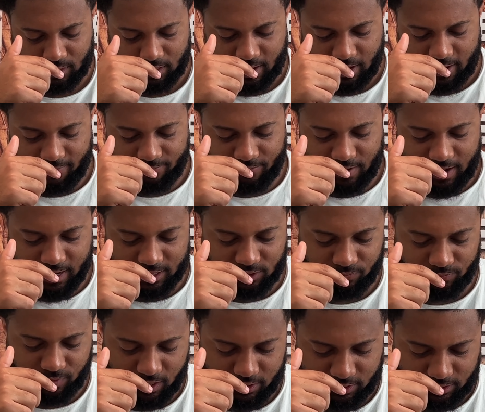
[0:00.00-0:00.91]
and vice
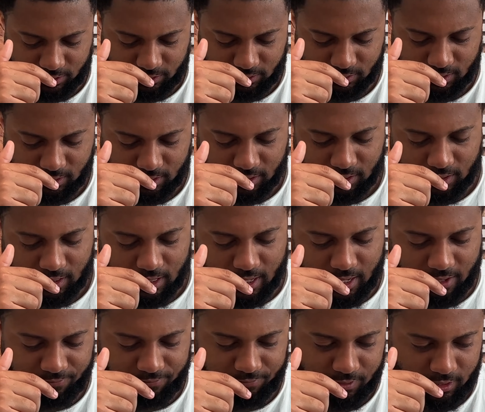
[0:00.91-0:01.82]
versa
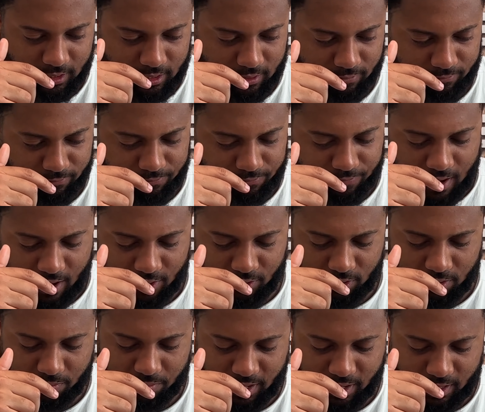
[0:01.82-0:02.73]
if the
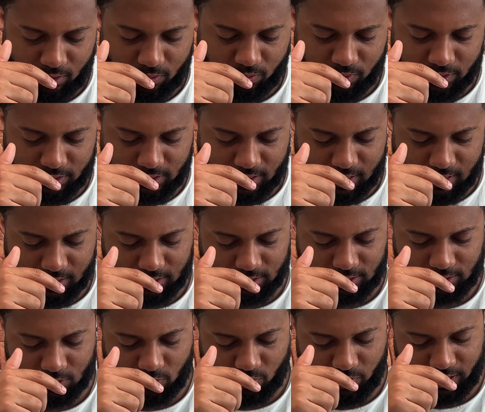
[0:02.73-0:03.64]
father or mother was into
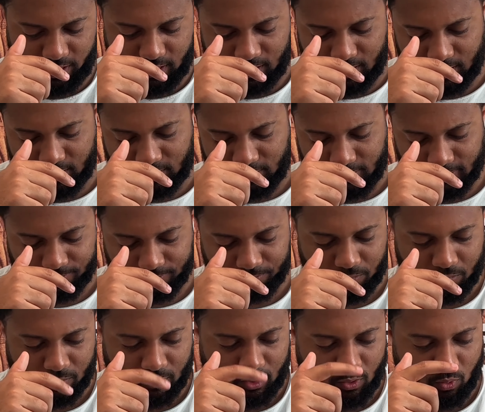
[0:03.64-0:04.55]
some wickedness.
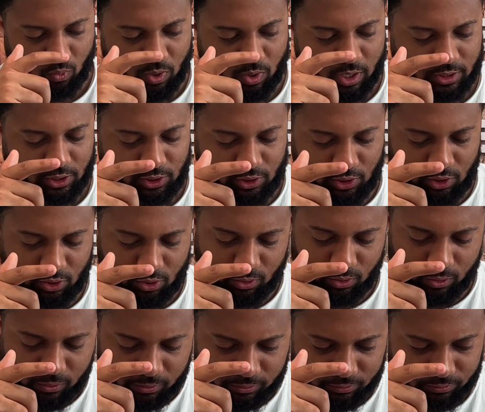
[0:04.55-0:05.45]
Once
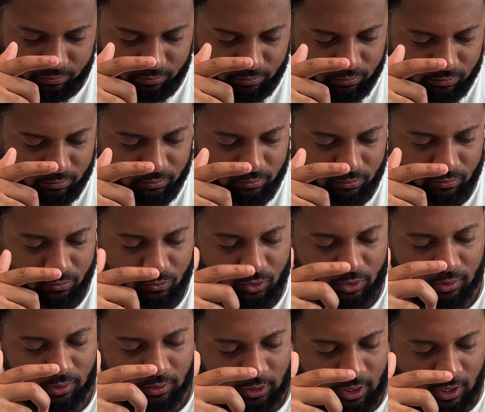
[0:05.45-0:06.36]
you
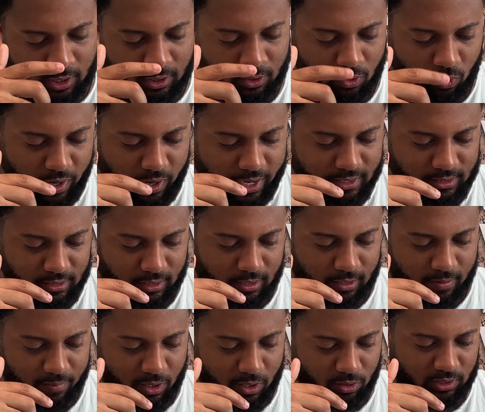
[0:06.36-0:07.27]
learn the ways of
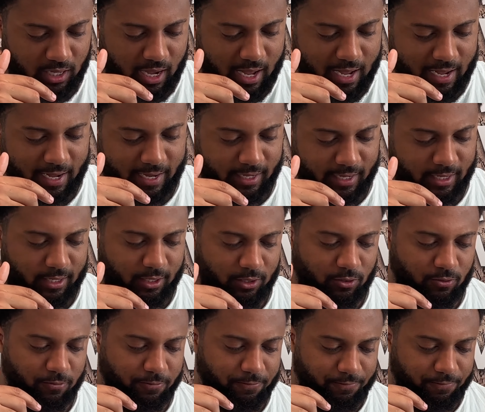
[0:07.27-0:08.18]
the Most High and
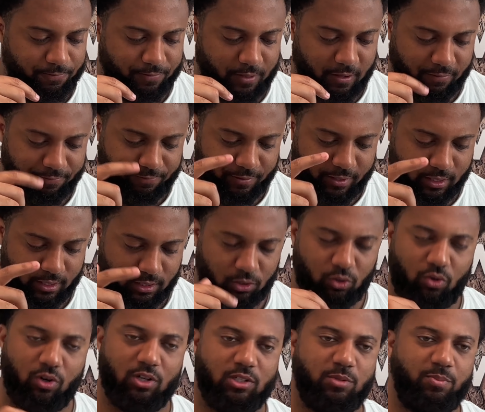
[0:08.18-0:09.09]
you the fear of
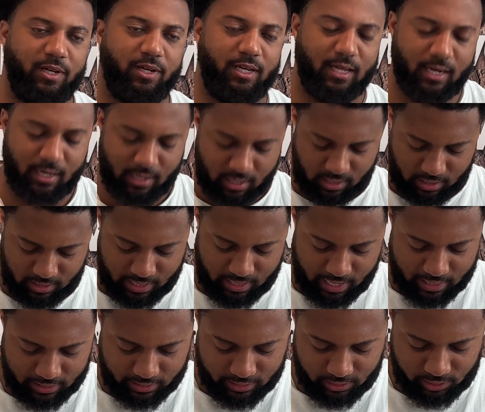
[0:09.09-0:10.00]
the Lord is beginning the
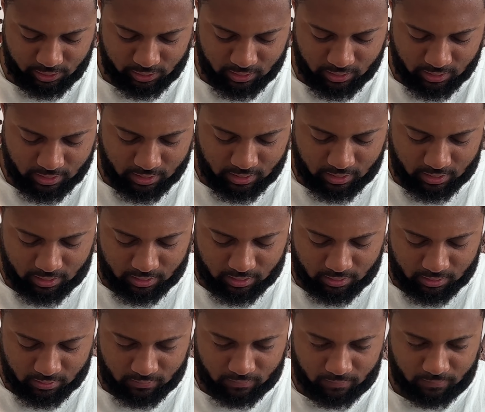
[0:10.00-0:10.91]
knowledge,
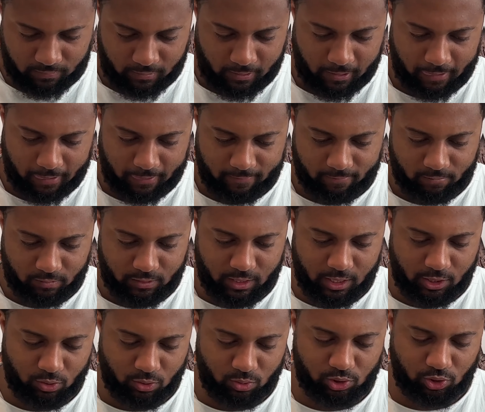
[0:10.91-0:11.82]

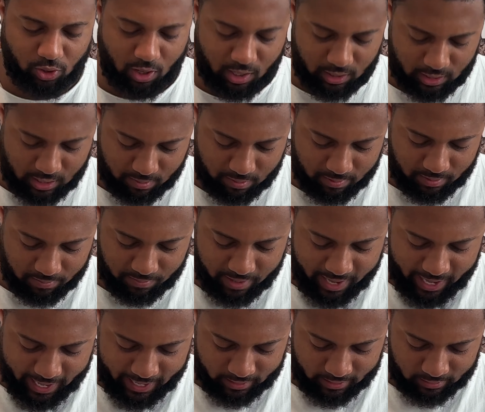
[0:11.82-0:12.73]
then you start coming
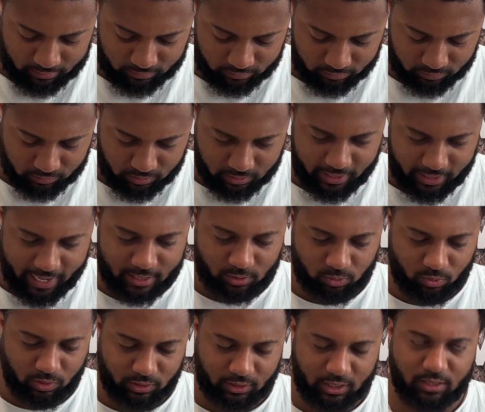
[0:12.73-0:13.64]
back. That's
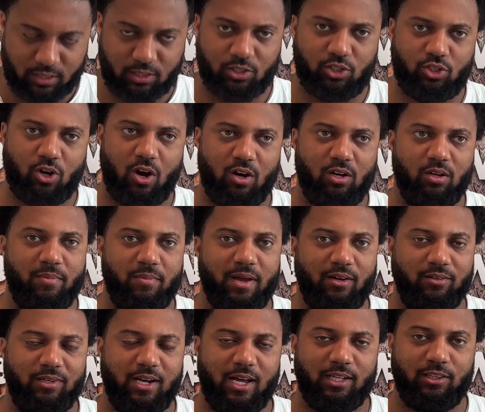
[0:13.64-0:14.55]
what this is talking
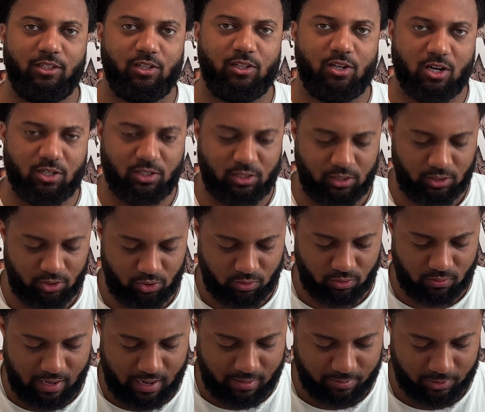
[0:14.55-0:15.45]
about, not the curse of
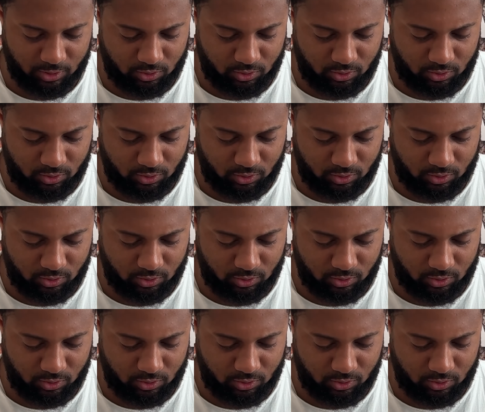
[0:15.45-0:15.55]
Deuteronomy